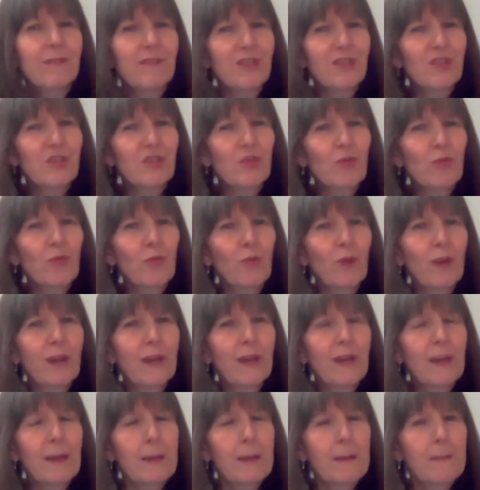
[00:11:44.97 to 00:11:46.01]
of the
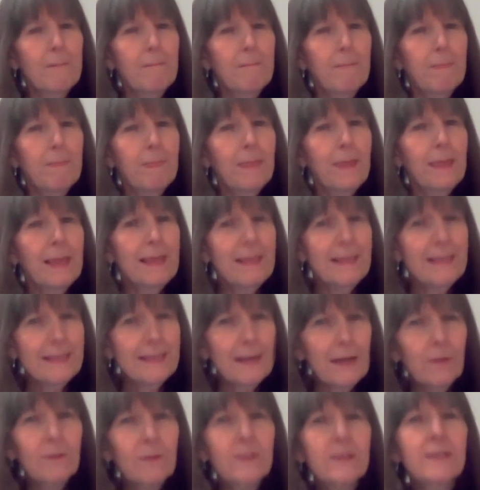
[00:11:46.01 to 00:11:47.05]
story, he
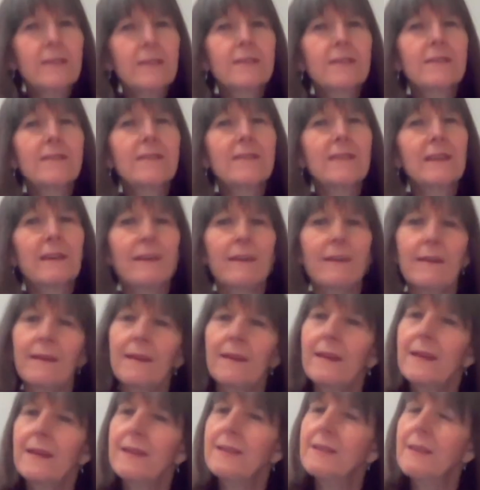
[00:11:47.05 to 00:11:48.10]
tells us that
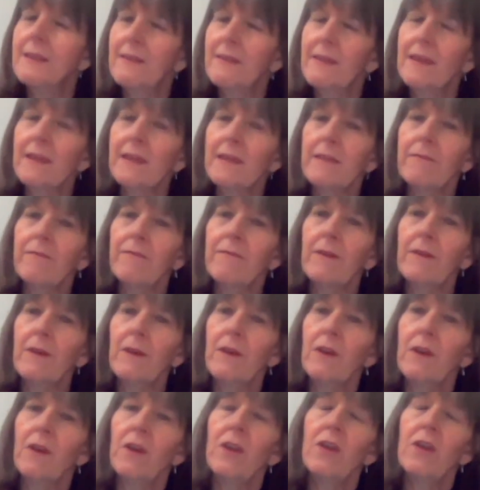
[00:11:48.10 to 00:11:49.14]
he's a thief
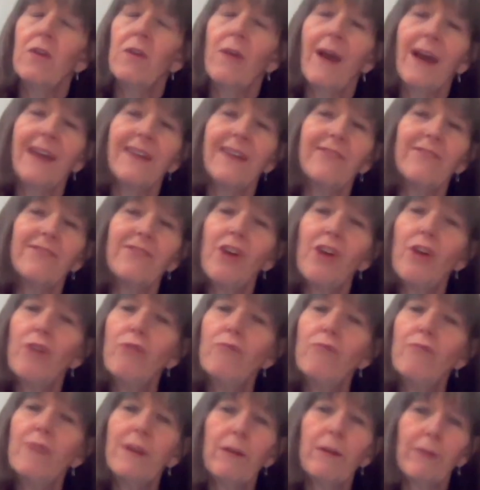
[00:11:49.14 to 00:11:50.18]
who had no
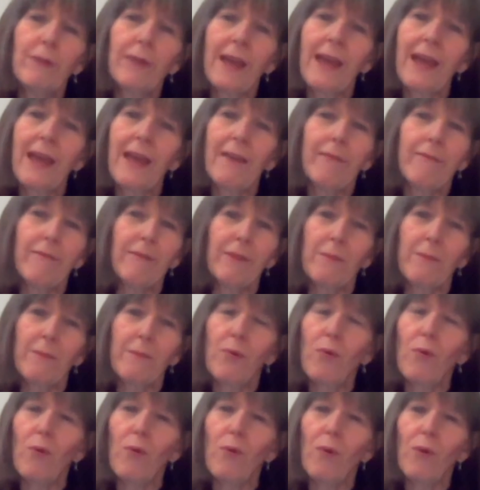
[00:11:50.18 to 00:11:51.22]
real care for the
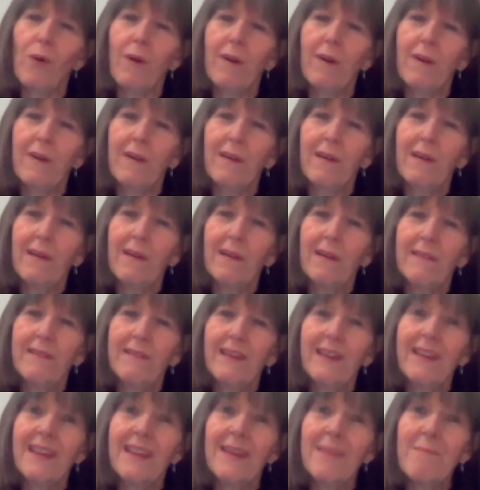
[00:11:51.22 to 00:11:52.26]
poor,
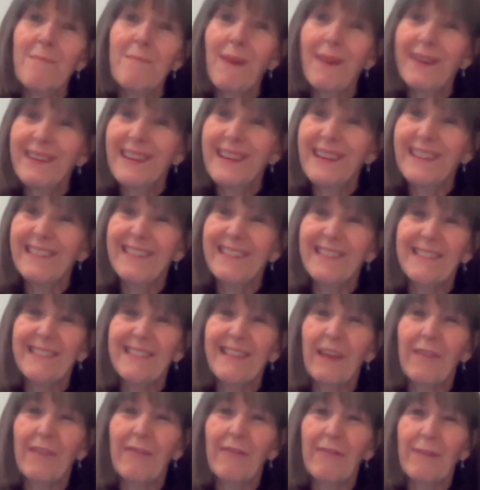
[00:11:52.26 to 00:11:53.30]
taking money
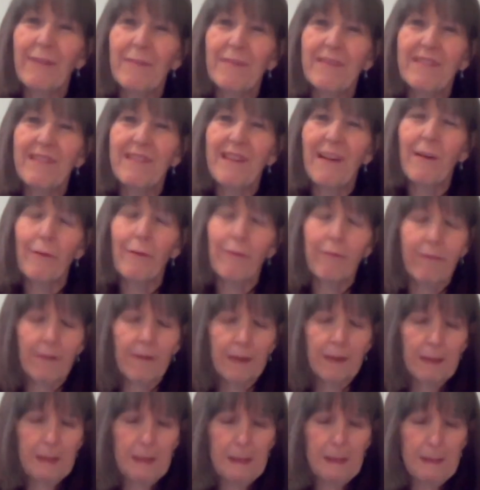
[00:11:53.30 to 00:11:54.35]
instead for himself.
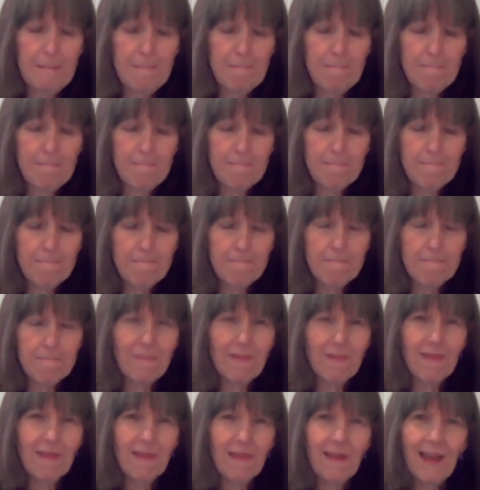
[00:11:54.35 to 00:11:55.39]

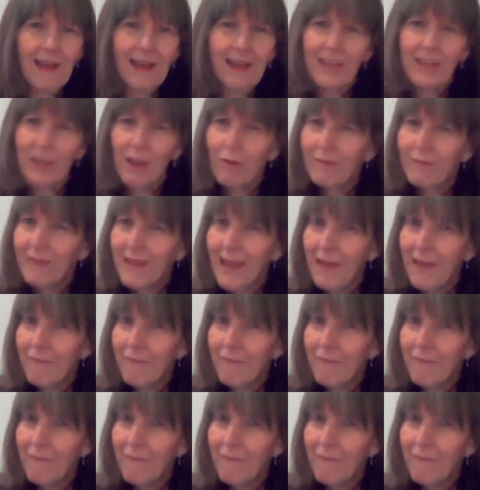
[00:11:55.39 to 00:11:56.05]
Had he only